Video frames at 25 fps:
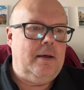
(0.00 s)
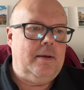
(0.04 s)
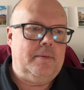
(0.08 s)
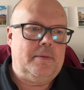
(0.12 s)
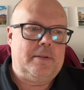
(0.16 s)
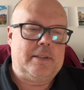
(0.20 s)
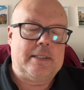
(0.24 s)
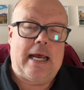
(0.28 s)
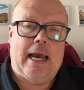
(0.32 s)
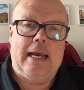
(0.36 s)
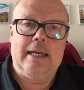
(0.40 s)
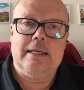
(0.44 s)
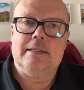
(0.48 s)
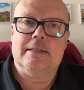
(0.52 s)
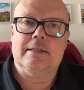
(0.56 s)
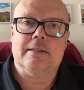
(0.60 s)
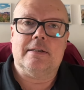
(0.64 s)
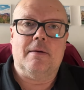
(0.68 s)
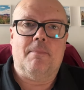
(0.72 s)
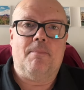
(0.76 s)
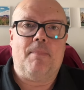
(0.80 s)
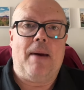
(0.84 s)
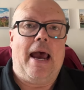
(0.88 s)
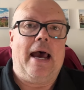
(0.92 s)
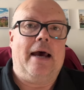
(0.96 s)
sizes
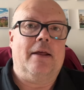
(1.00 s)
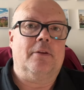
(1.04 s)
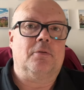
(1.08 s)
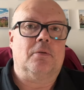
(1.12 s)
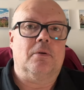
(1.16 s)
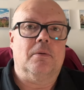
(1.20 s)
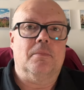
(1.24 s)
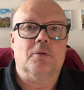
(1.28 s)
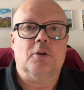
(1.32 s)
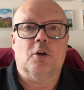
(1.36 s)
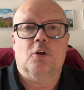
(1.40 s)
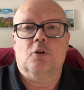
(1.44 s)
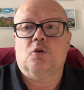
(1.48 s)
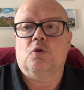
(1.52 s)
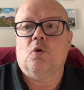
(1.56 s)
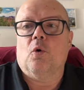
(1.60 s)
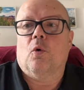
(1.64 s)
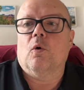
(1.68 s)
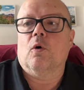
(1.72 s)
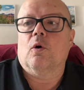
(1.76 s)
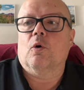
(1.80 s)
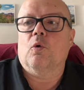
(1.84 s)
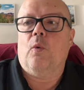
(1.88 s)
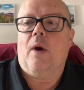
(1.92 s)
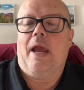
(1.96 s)
of bathrooms,
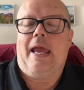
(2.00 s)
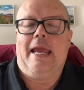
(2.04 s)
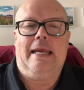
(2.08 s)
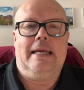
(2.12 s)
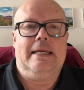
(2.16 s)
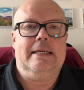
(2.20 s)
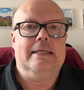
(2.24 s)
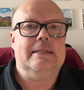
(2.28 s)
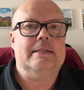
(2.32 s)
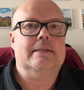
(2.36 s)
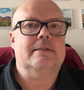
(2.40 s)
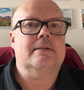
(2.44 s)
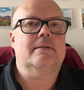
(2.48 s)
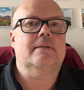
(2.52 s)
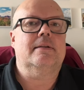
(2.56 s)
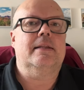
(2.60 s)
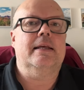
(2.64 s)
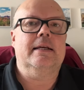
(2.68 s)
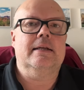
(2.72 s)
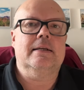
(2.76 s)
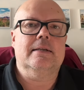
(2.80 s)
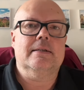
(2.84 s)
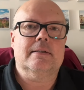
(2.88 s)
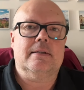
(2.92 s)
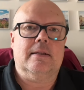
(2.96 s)
doorways,
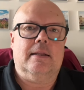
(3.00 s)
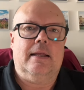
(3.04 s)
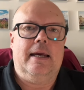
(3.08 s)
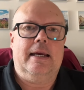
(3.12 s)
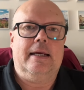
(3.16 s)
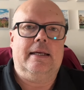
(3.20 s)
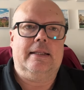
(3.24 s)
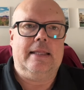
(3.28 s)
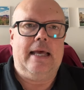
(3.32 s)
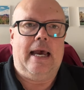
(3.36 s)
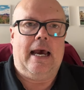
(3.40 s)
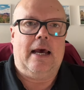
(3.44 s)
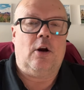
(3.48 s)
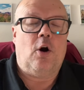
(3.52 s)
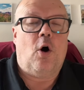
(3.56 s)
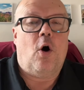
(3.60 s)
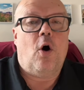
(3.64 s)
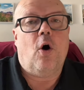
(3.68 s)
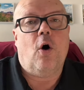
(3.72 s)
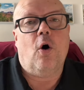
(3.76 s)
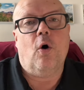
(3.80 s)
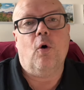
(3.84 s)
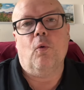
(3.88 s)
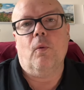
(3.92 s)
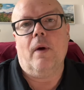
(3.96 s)
things like that,
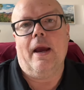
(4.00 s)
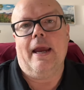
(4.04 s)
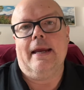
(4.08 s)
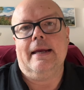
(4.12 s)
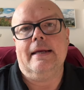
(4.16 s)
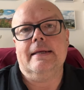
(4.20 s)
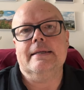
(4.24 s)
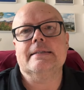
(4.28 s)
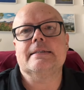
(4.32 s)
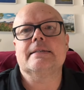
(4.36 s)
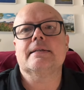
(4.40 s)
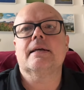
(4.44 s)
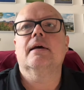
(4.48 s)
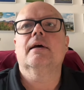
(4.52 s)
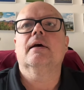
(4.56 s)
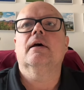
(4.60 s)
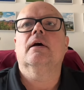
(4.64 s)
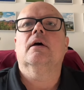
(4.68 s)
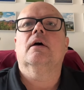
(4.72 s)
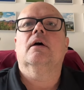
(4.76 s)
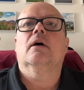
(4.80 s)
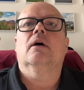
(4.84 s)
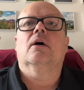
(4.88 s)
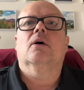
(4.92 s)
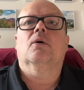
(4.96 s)
hallways,
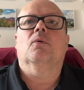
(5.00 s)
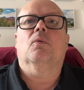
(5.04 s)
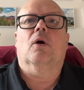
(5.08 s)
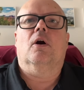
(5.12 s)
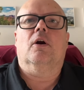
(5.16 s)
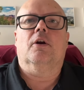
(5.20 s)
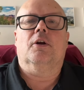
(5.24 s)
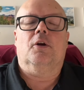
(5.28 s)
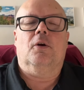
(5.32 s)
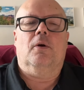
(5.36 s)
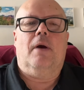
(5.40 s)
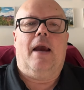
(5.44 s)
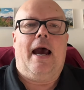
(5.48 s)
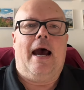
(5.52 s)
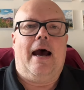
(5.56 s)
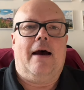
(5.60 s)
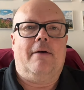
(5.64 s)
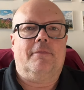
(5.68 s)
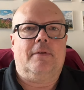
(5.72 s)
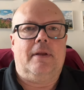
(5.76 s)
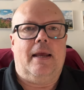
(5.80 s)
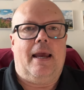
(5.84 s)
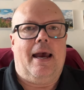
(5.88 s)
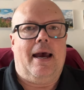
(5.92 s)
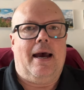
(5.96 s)
where you
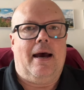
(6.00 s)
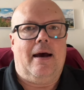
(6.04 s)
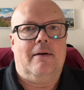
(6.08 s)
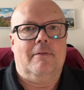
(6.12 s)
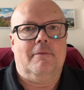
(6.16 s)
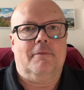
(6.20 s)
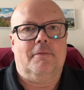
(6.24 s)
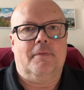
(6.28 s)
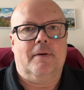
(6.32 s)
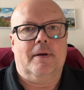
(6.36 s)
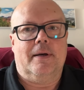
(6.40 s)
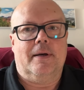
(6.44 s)
have to have